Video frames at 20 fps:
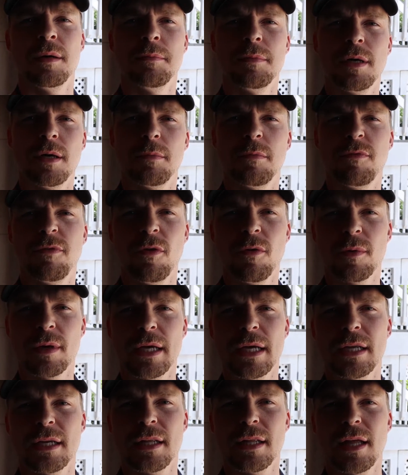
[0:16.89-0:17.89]
But before we
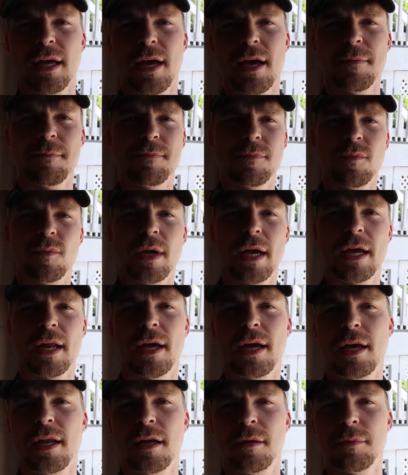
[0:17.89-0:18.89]
get to that, we gotta
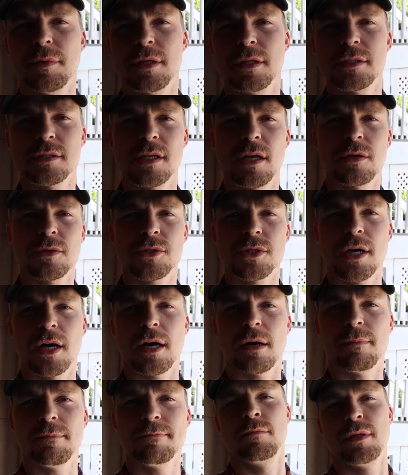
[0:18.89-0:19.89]
head up to the exhaust
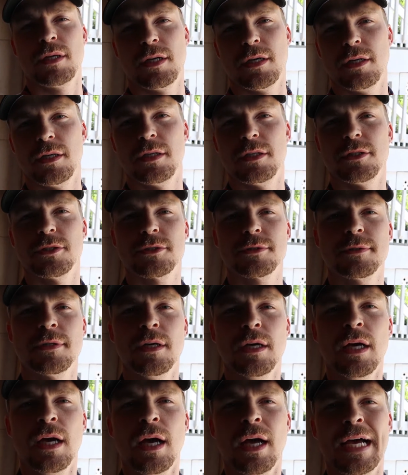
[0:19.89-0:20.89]
shop because
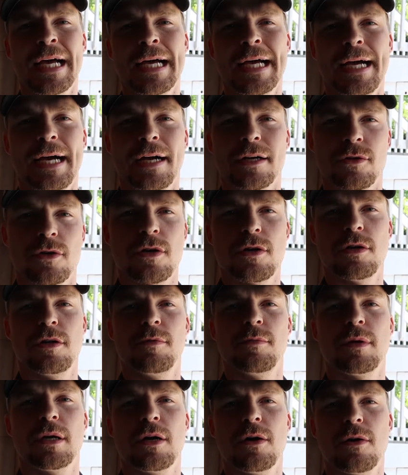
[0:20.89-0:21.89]
I crawled under
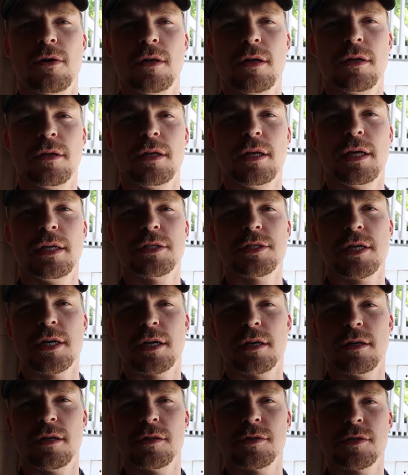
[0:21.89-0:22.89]
my car the other day
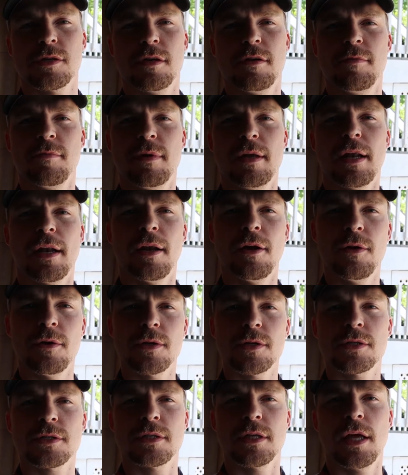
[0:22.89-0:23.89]
checking on something, and I
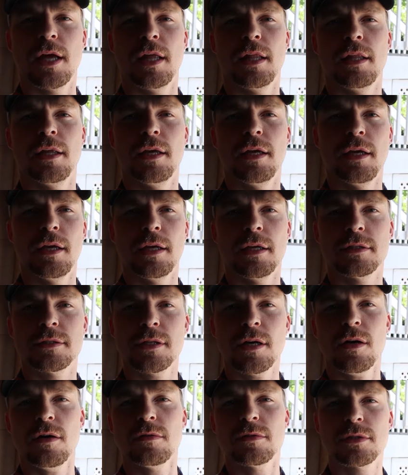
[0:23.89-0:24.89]
noticed that the
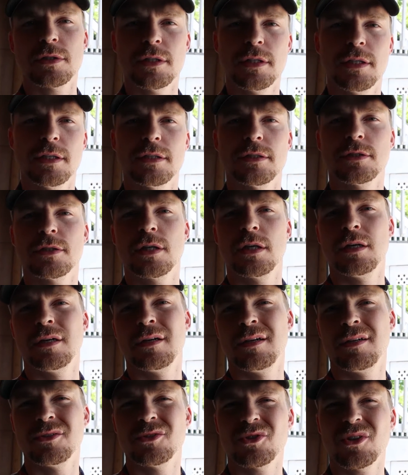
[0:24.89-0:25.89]
exhaust is
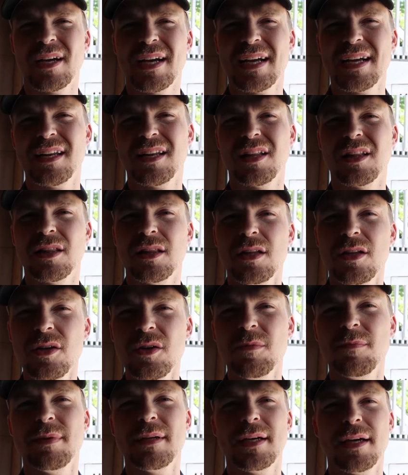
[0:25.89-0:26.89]
dragging a
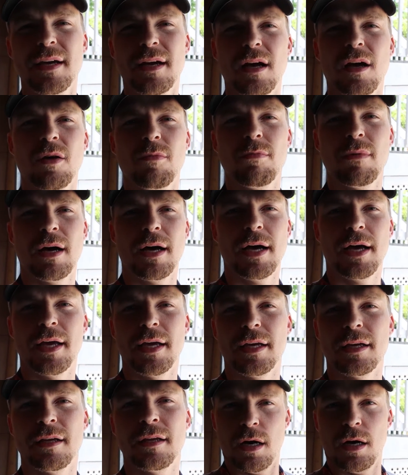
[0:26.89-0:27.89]
little bit on
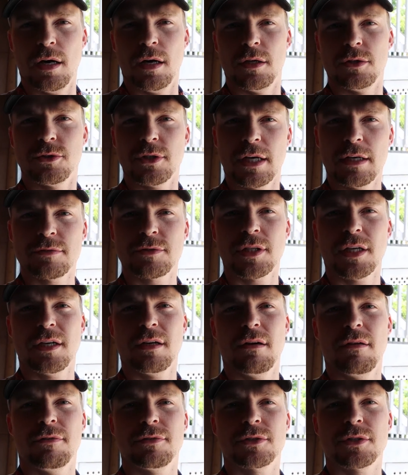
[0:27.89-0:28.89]
my drive
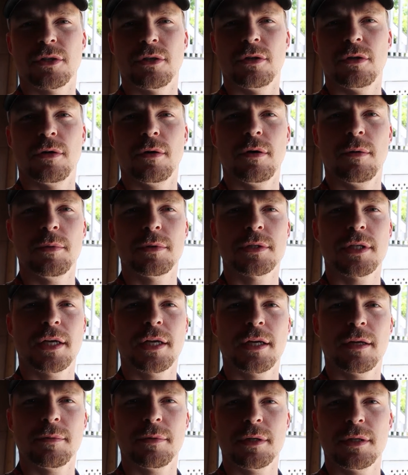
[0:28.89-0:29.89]
shaft, so I'm gonna take
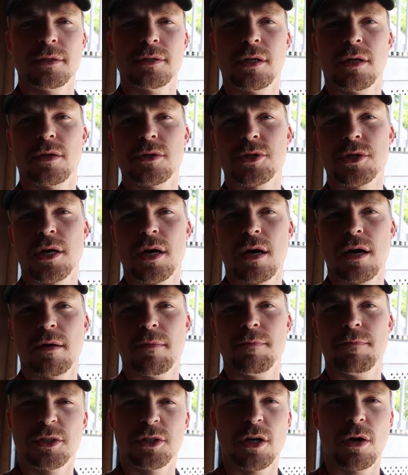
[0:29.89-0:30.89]
it up to the exhaust
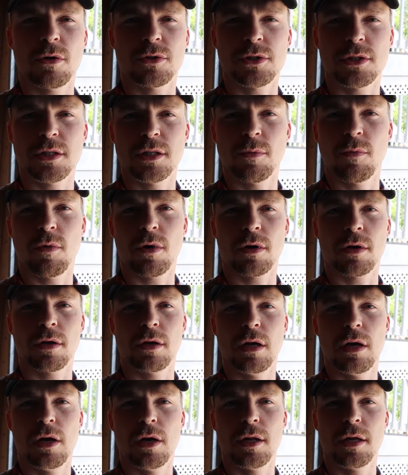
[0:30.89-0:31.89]
shop, but y'all see them working
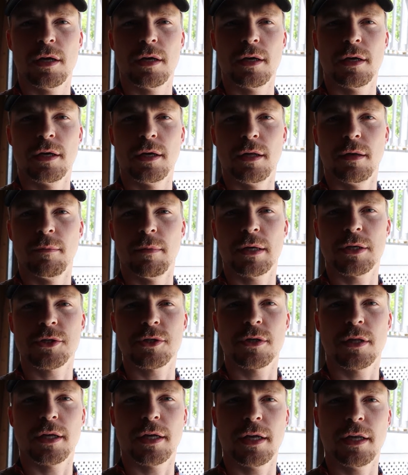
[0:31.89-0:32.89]
on it and make
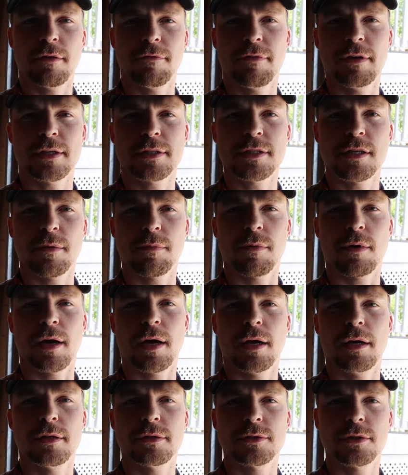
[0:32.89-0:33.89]
sure they get it fixed up
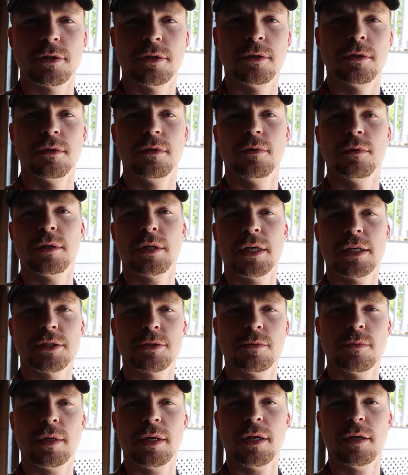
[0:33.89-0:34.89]
right. So we'll catch
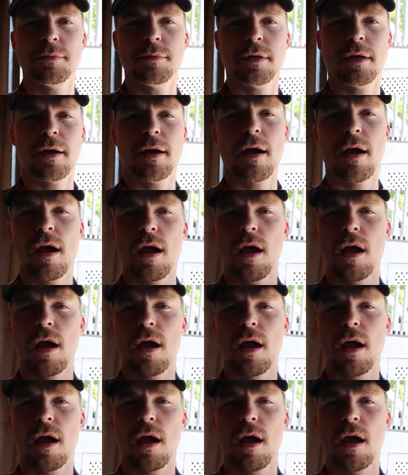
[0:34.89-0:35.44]
you when we get up there.